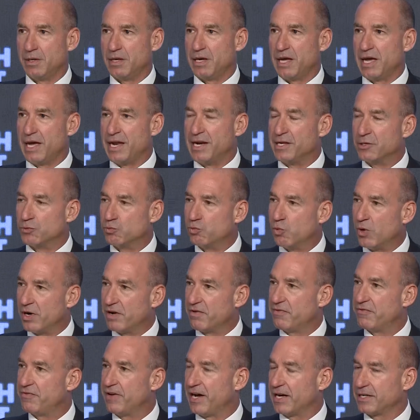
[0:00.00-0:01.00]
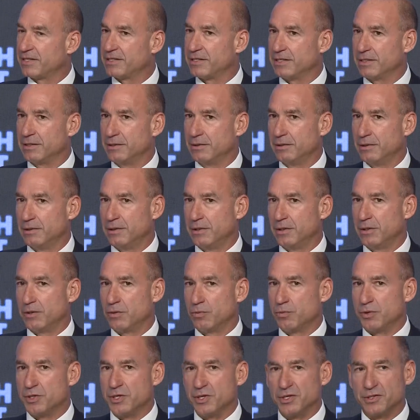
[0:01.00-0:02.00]
and as one factor
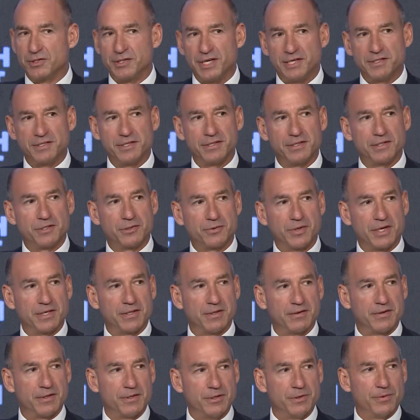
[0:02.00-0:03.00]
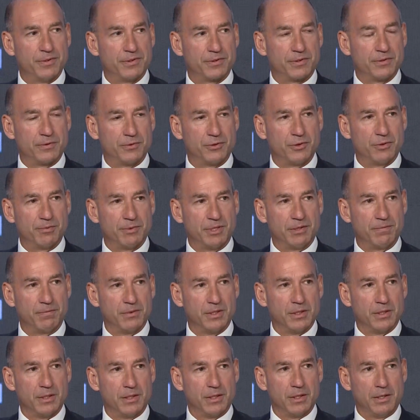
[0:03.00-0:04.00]
when you're assessing the strength of the US consumer.
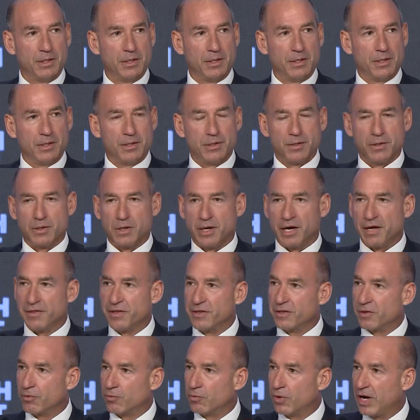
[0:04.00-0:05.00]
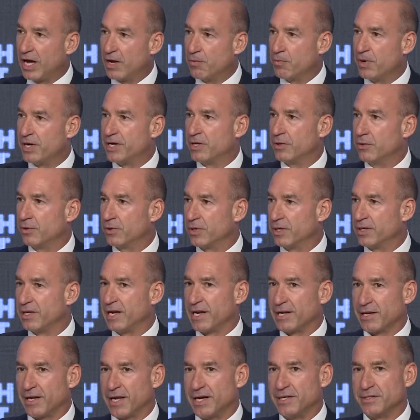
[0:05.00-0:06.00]
I think the right way to look and
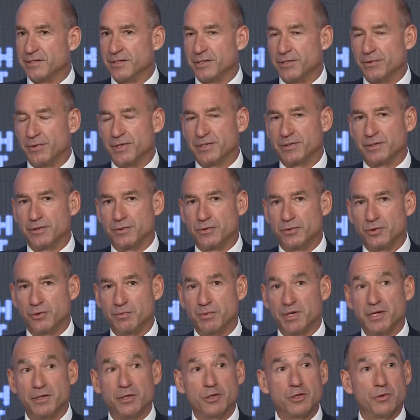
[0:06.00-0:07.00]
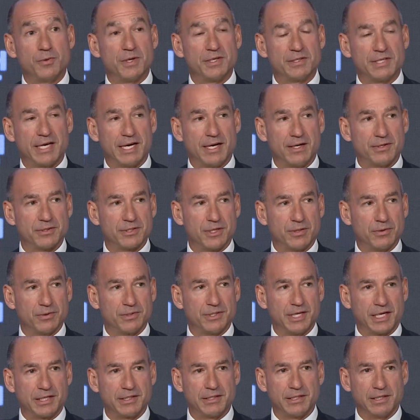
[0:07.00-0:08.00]
analyze the US consumer, the US household
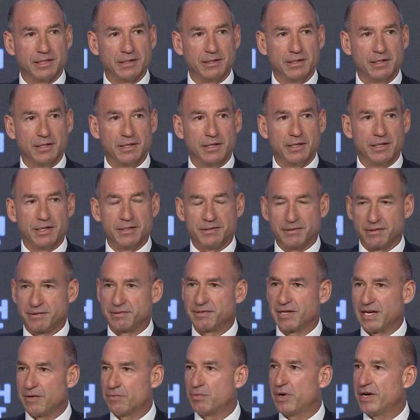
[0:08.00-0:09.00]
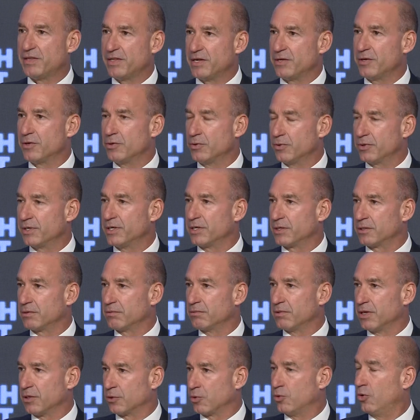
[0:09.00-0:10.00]
sector, is the same way that you look at
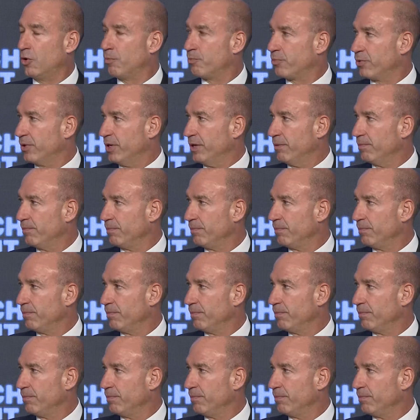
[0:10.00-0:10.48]
a corporate.